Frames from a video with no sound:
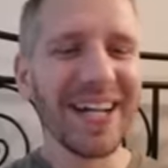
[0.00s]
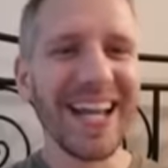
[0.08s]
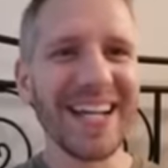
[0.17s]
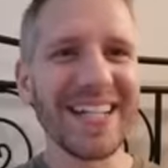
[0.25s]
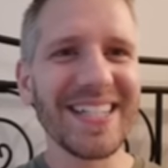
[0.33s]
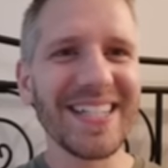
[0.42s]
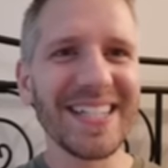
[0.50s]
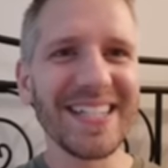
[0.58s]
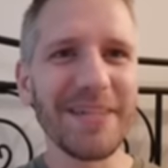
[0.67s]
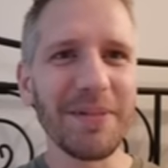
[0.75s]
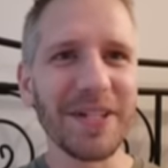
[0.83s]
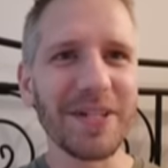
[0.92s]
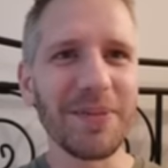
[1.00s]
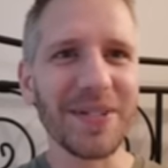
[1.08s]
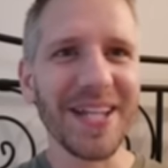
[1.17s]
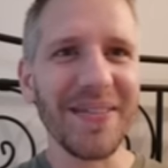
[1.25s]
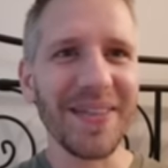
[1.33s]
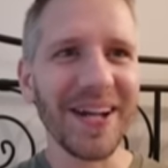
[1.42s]
again, it's
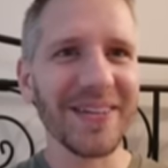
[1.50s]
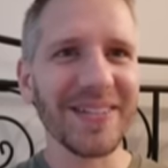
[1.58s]
60+% there.